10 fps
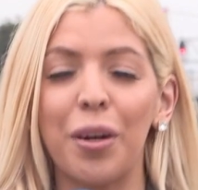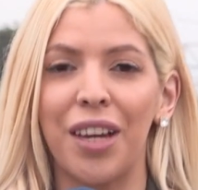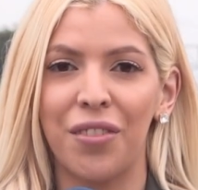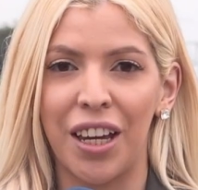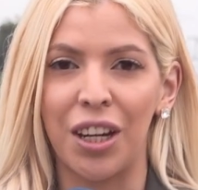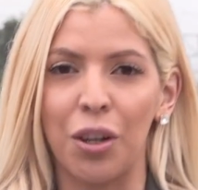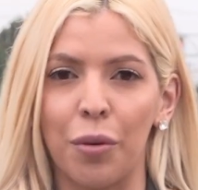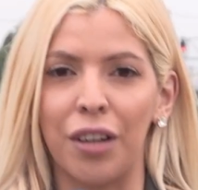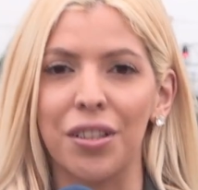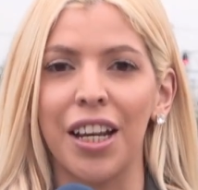way of getting
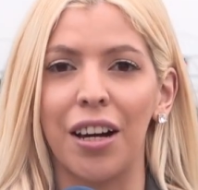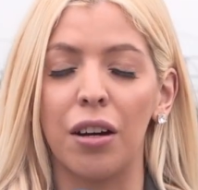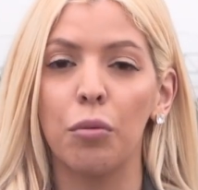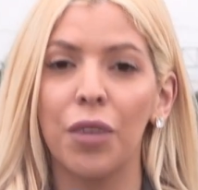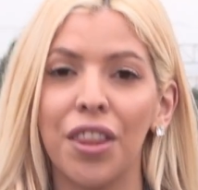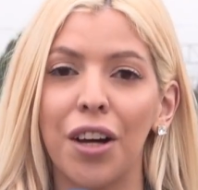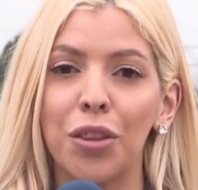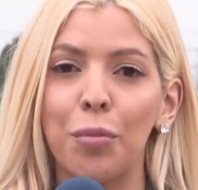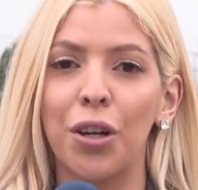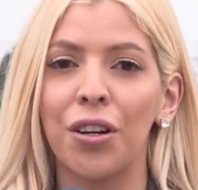around town
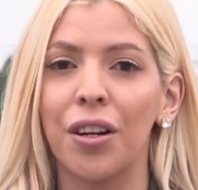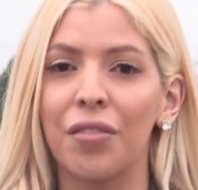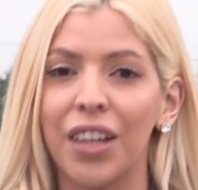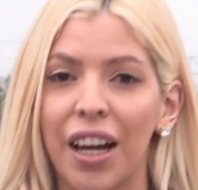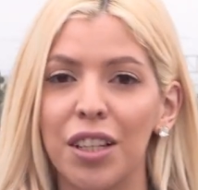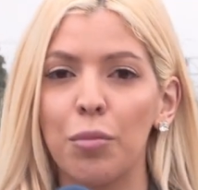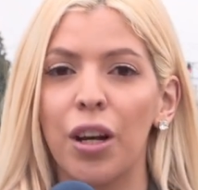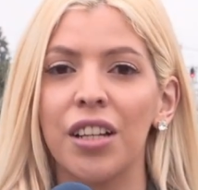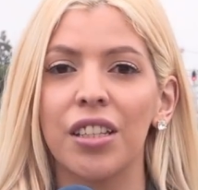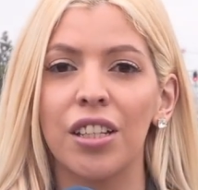without the burden of gas
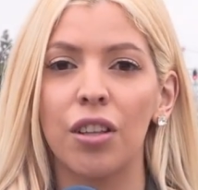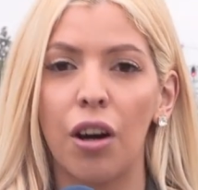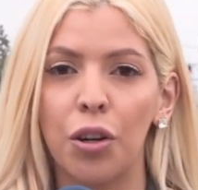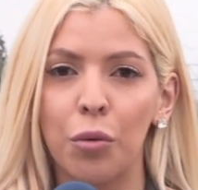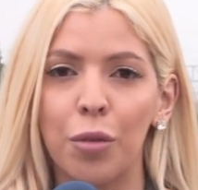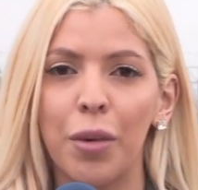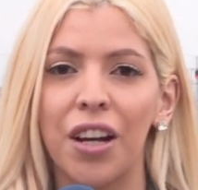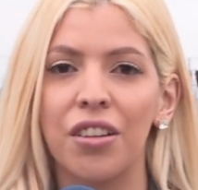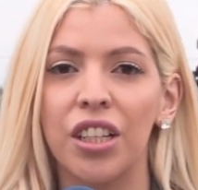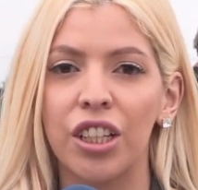prices, auto
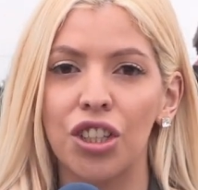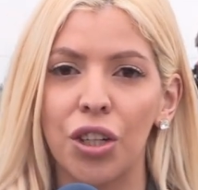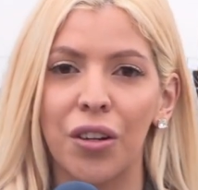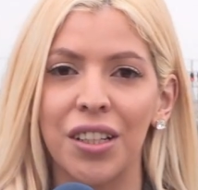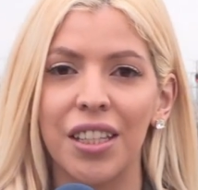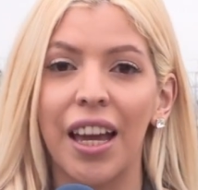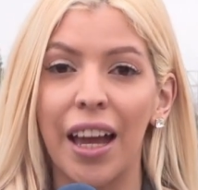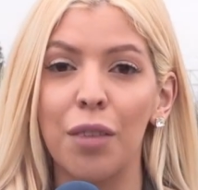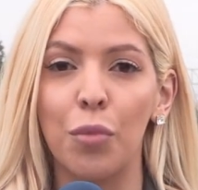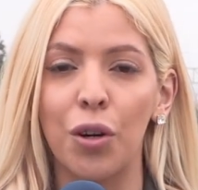repairs, insurance,
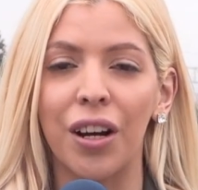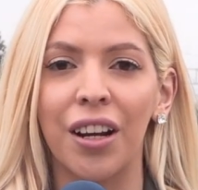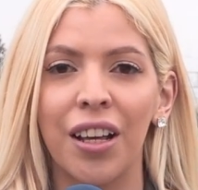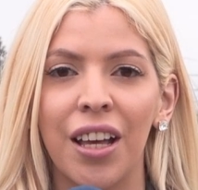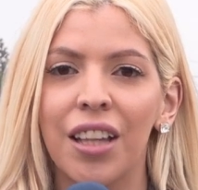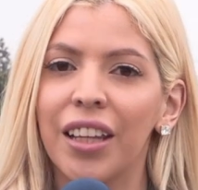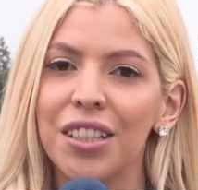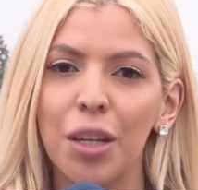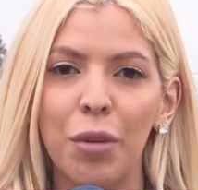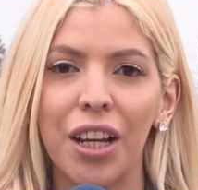and more,
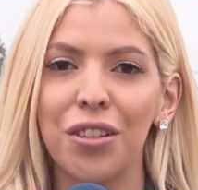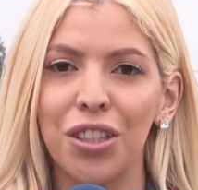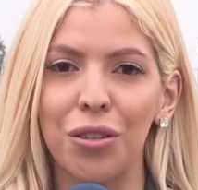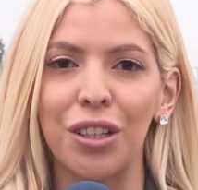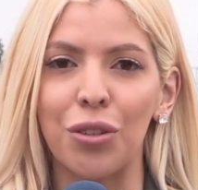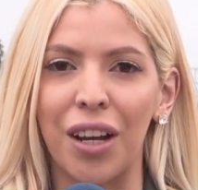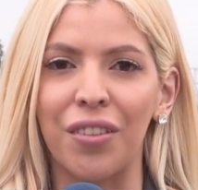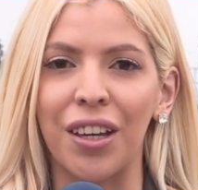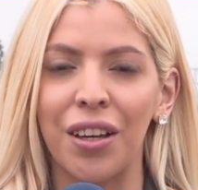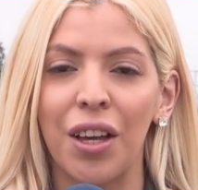let someone else do the
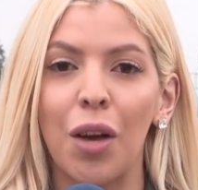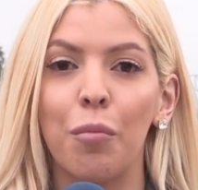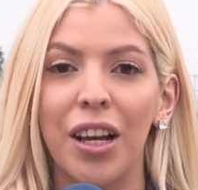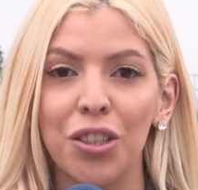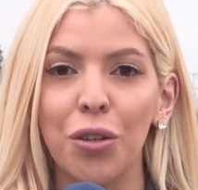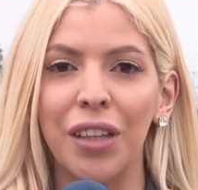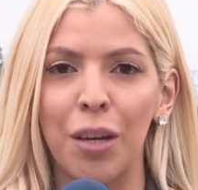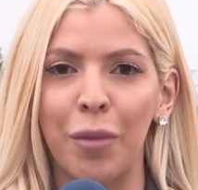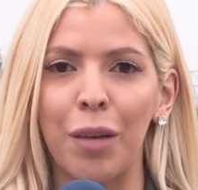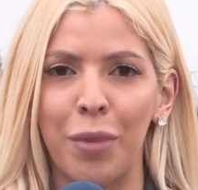driving.
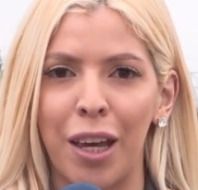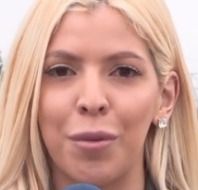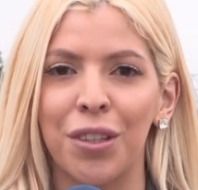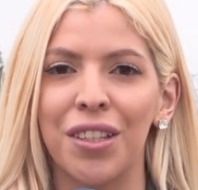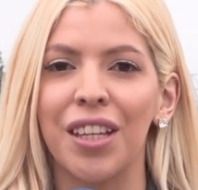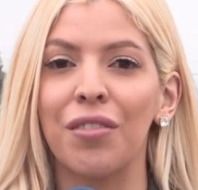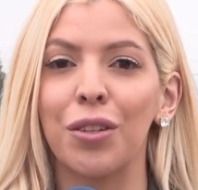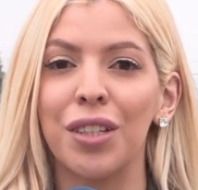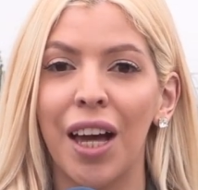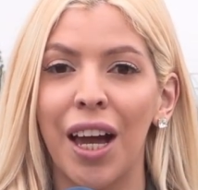Metrolink might be able to save
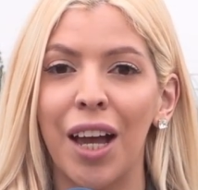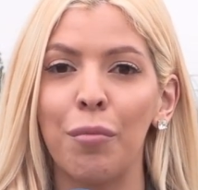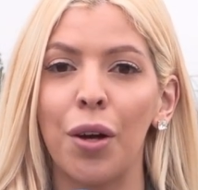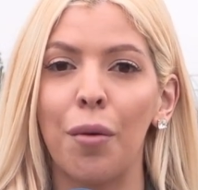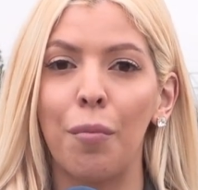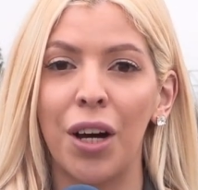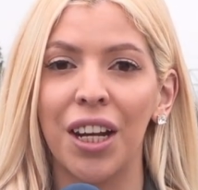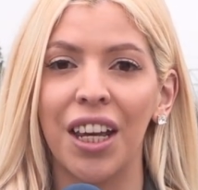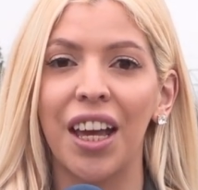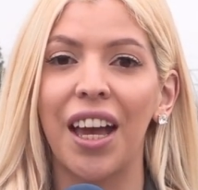you time,
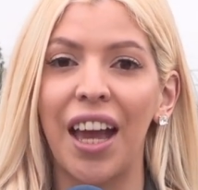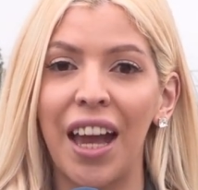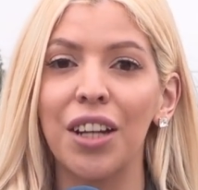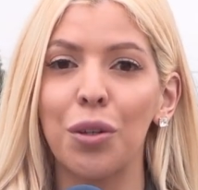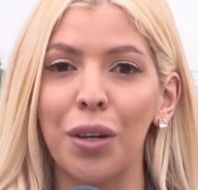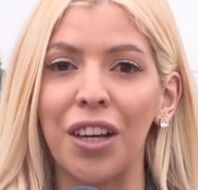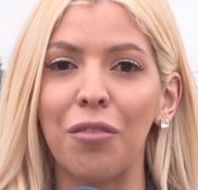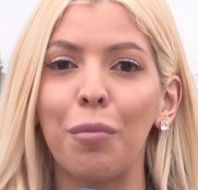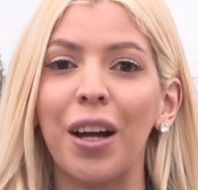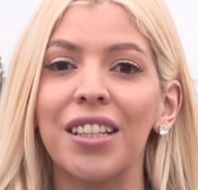money, and
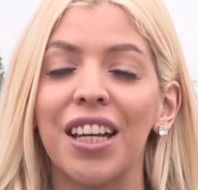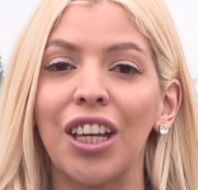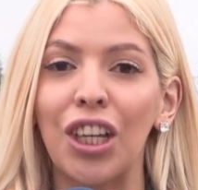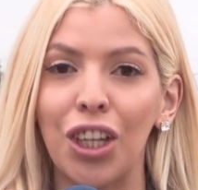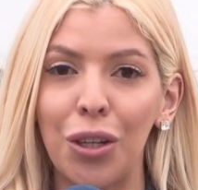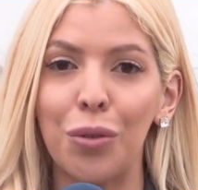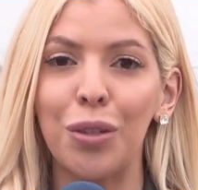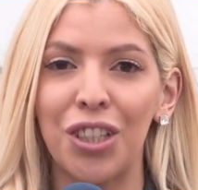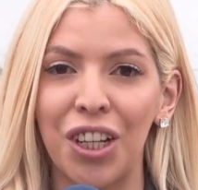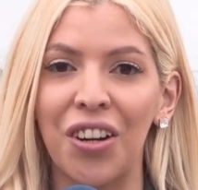grief by taking
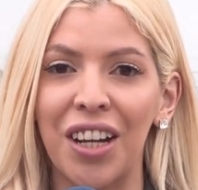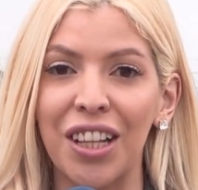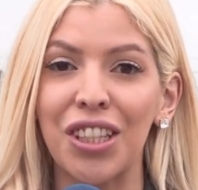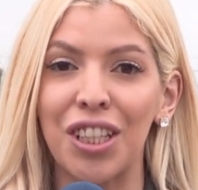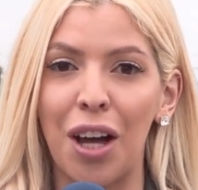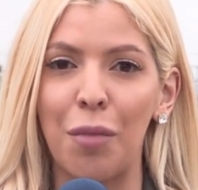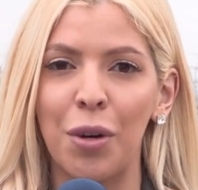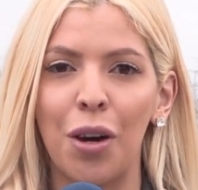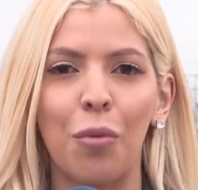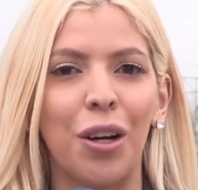you to your next stop
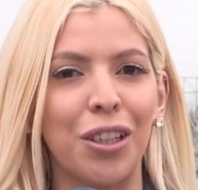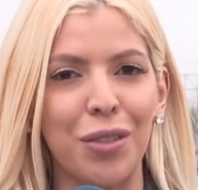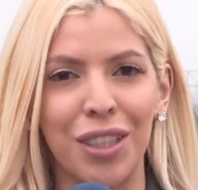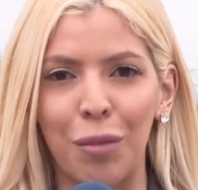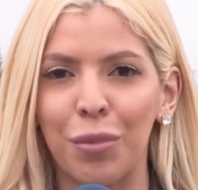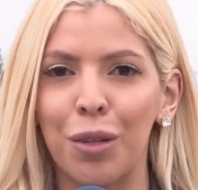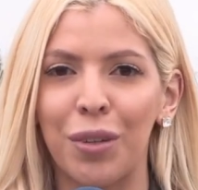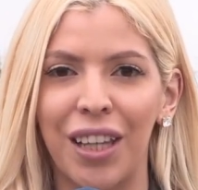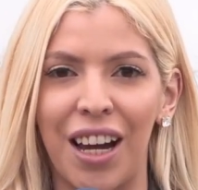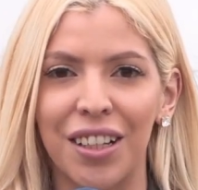while you simply
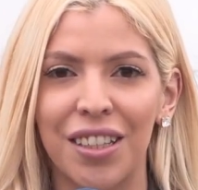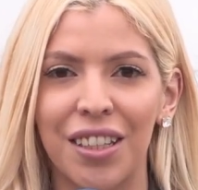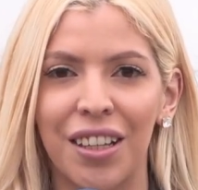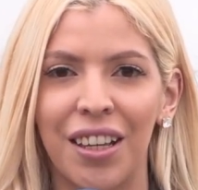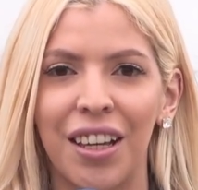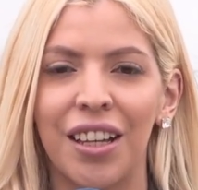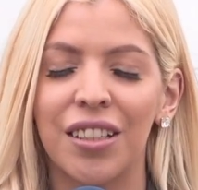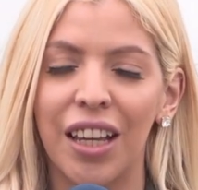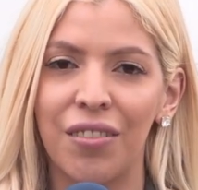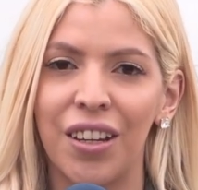relax.
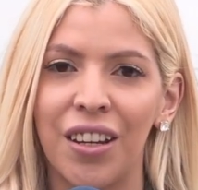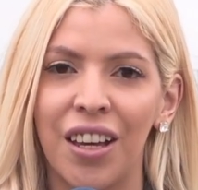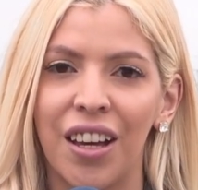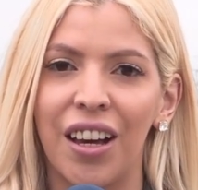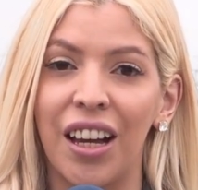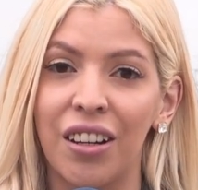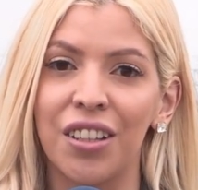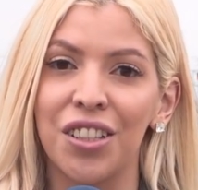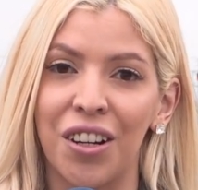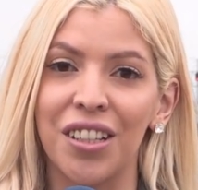David, I
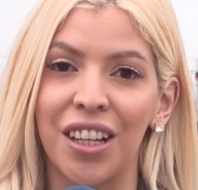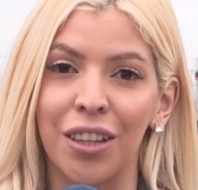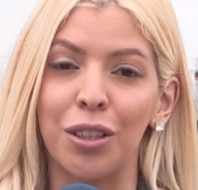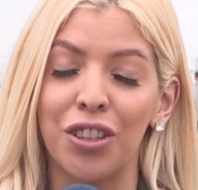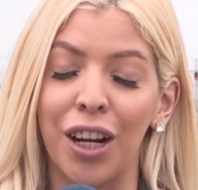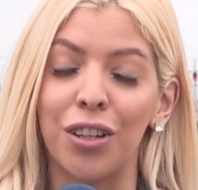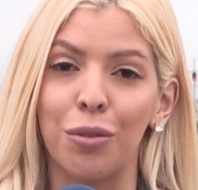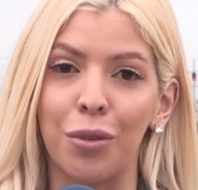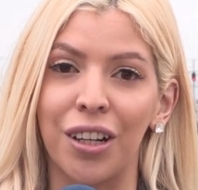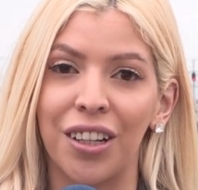gotta start taking the train
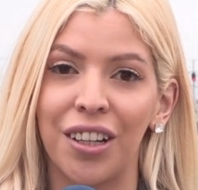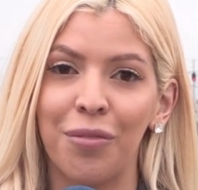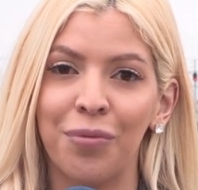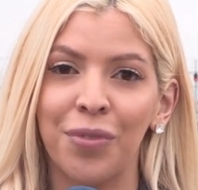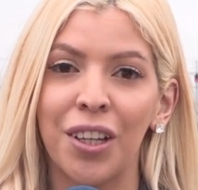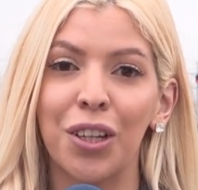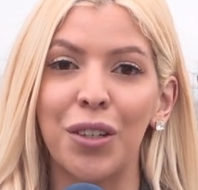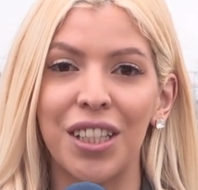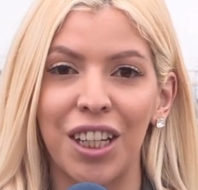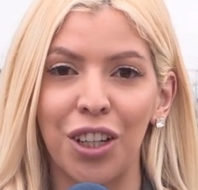to work.
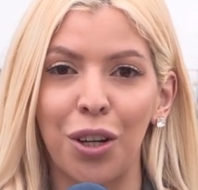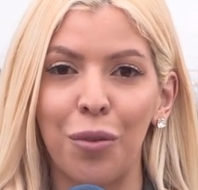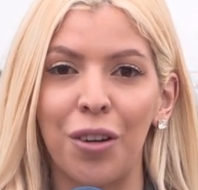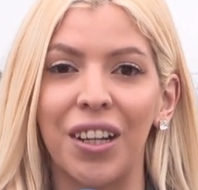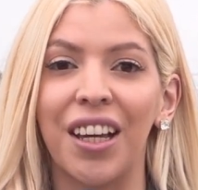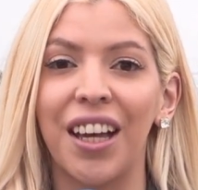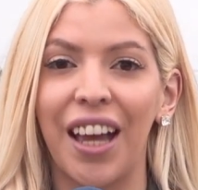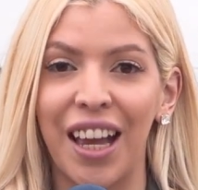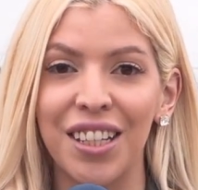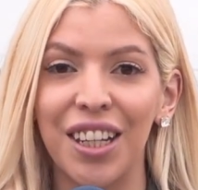Christina Corona,
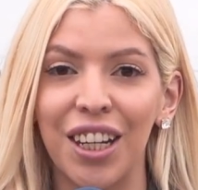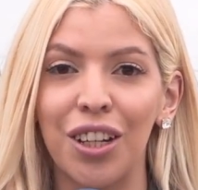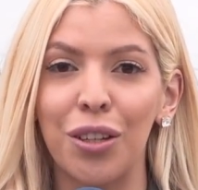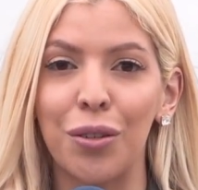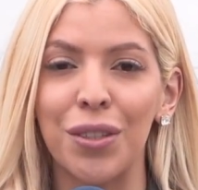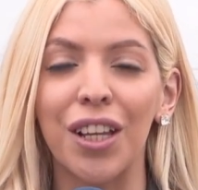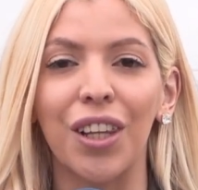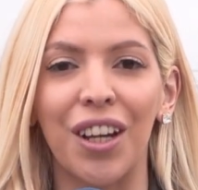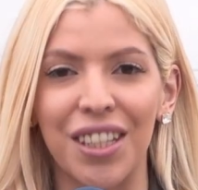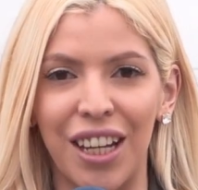NTD News,
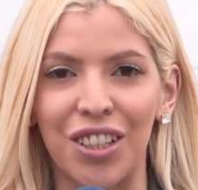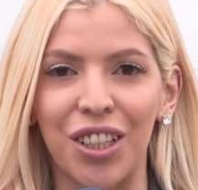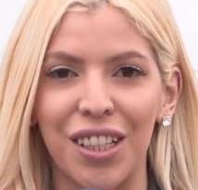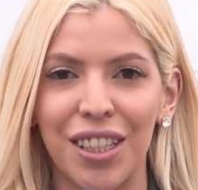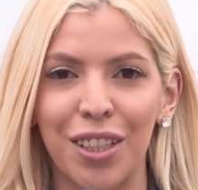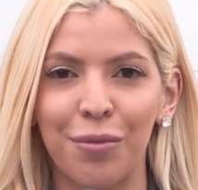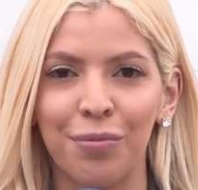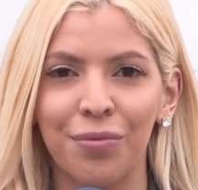Los Angeles.